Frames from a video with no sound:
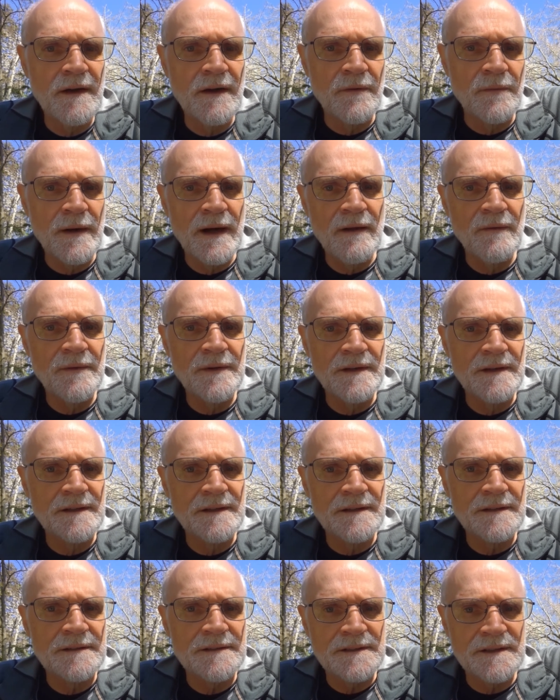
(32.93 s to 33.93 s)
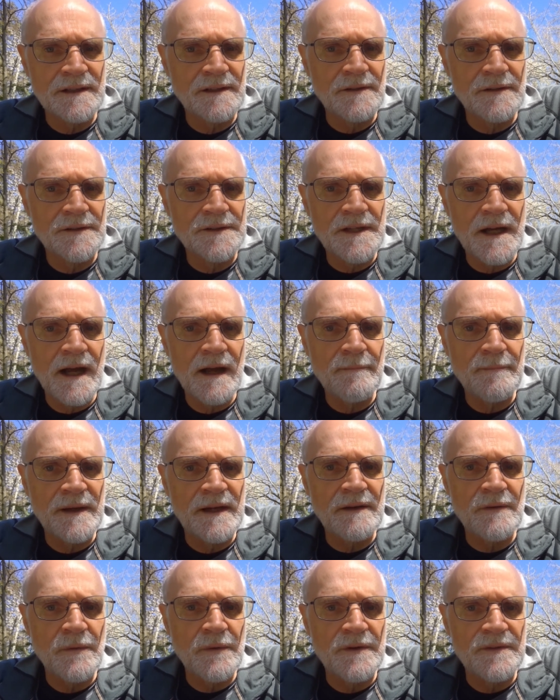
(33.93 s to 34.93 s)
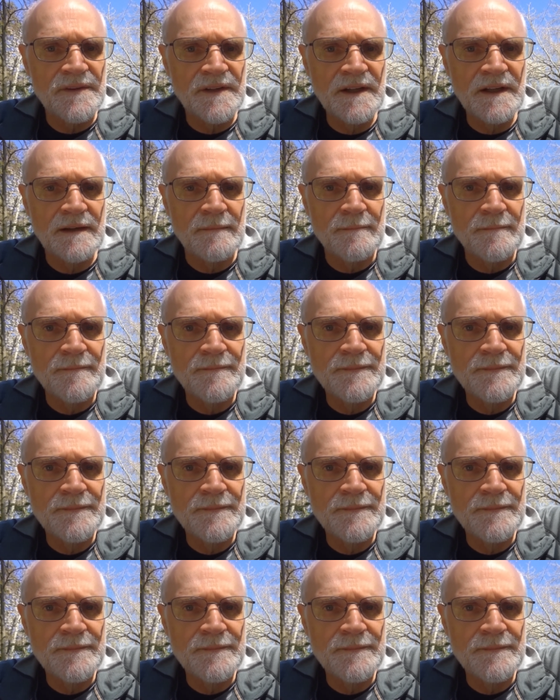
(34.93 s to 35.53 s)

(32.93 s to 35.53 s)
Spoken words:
around a single topic or theme.